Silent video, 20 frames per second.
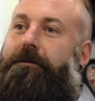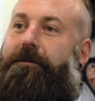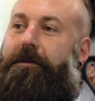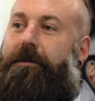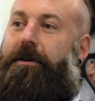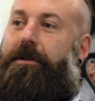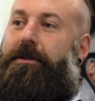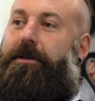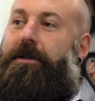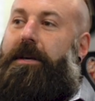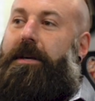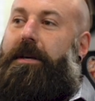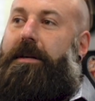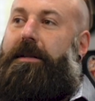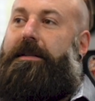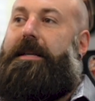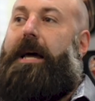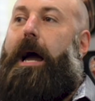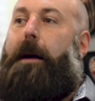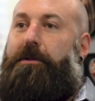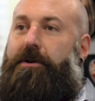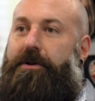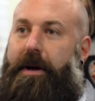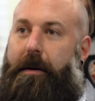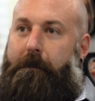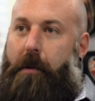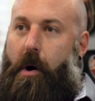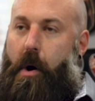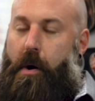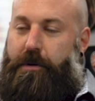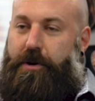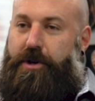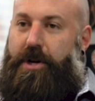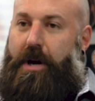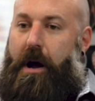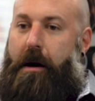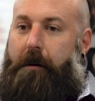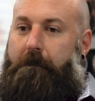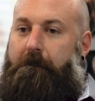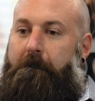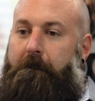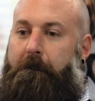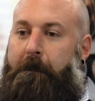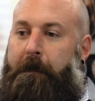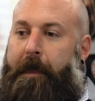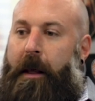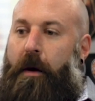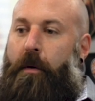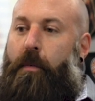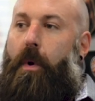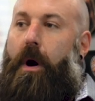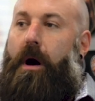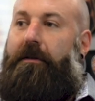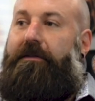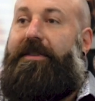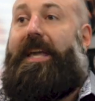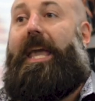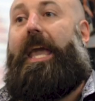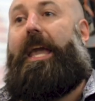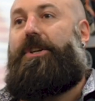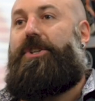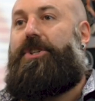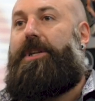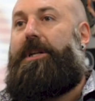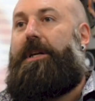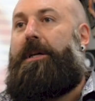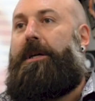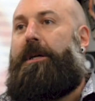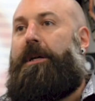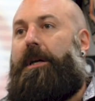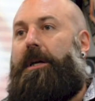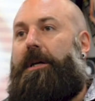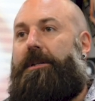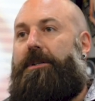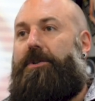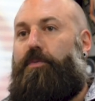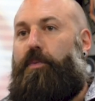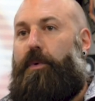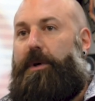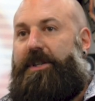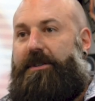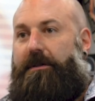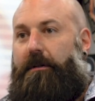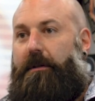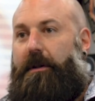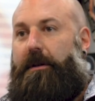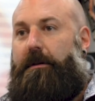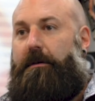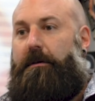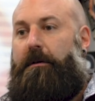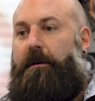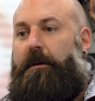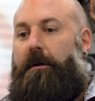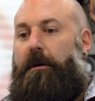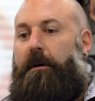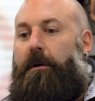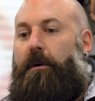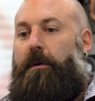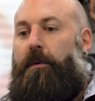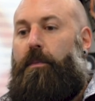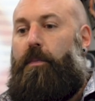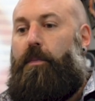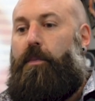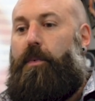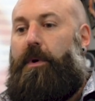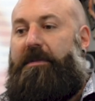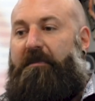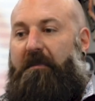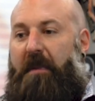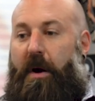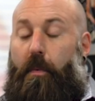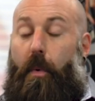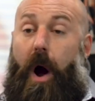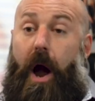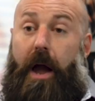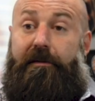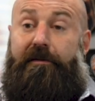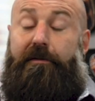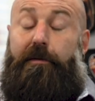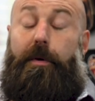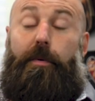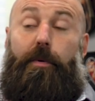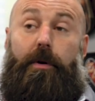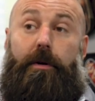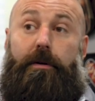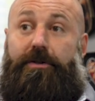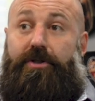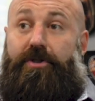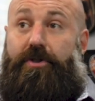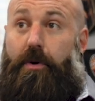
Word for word: for the Dapper Den Barbershop while vacationing in Switzerland with my wife. We were in